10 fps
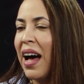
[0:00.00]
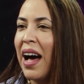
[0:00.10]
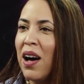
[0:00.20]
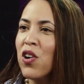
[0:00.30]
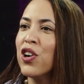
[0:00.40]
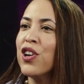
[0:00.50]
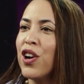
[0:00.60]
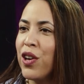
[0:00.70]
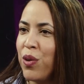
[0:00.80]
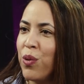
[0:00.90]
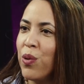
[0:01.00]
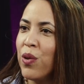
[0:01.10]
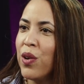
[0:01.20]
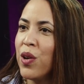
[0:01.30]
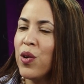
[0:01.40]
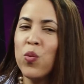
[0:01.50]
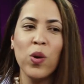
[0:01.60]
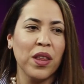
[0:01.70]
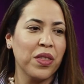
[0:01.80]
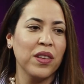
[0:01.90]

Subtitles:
How good are you with